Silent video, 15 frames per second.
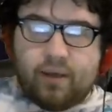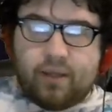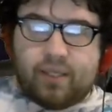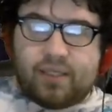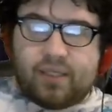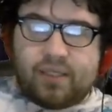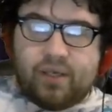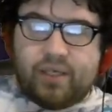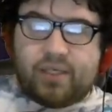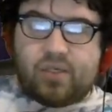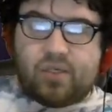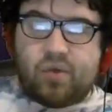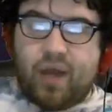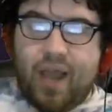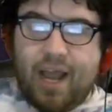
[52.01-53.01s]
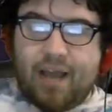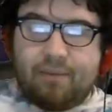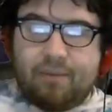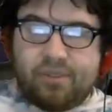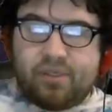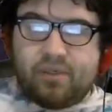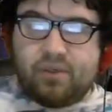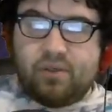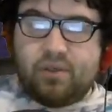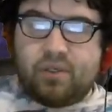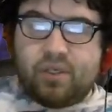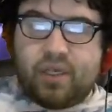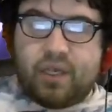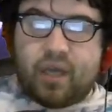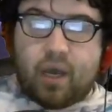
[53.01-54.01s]
This leads to an
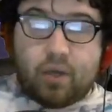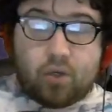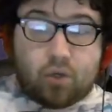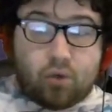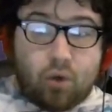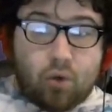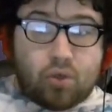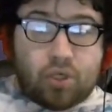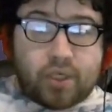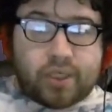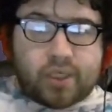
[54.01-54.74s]
absolutely atrocious